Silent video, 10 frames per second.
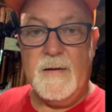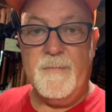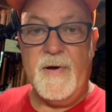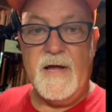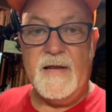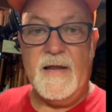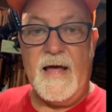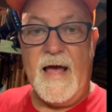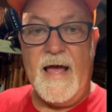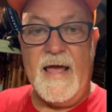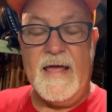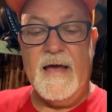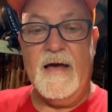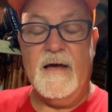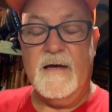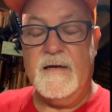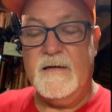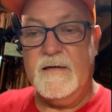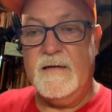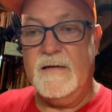But I
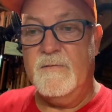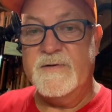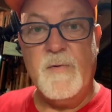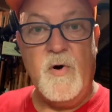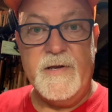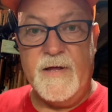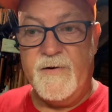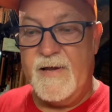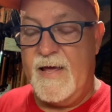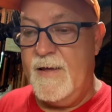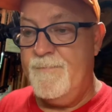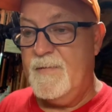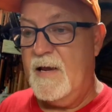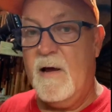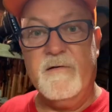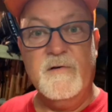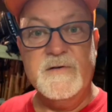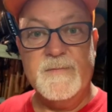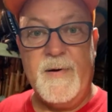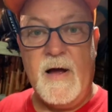uh, was mowing the other day, and I was
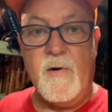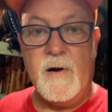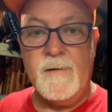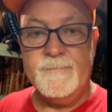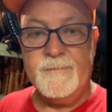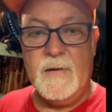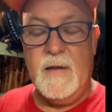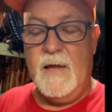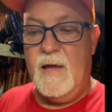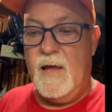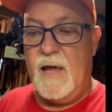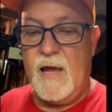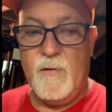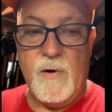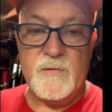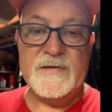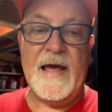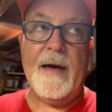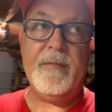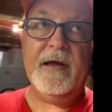losing power, and what was
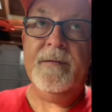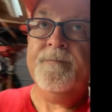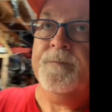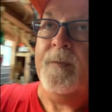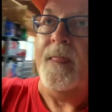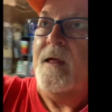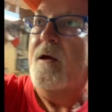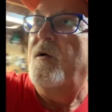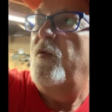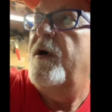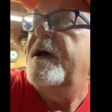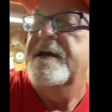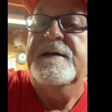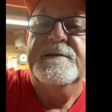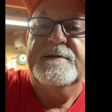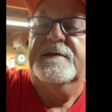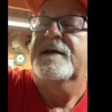happening was,